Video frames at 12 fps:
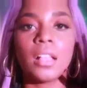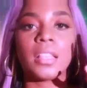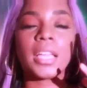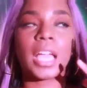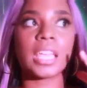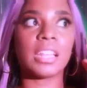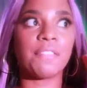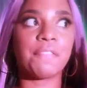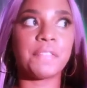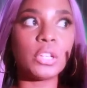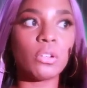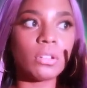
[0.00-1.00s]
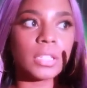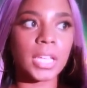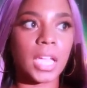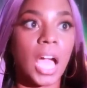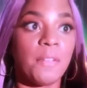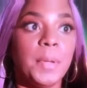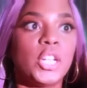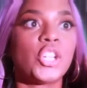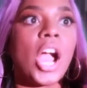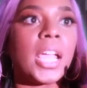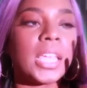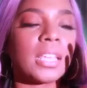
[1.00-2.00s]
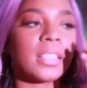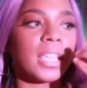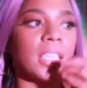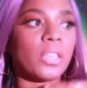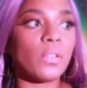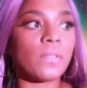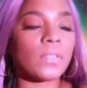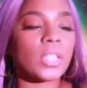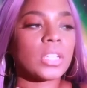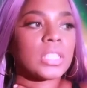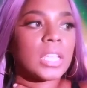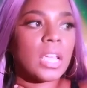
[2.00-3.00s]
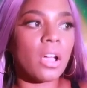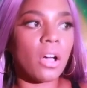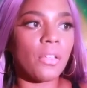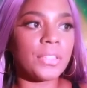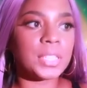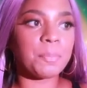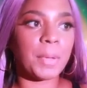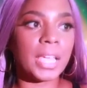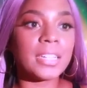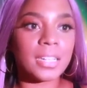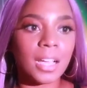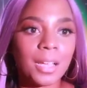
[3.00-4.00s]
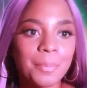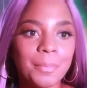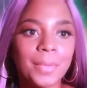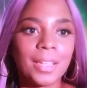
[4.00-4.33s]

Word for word: Like I can feel like I've been trying. Like you, it's like all this pent up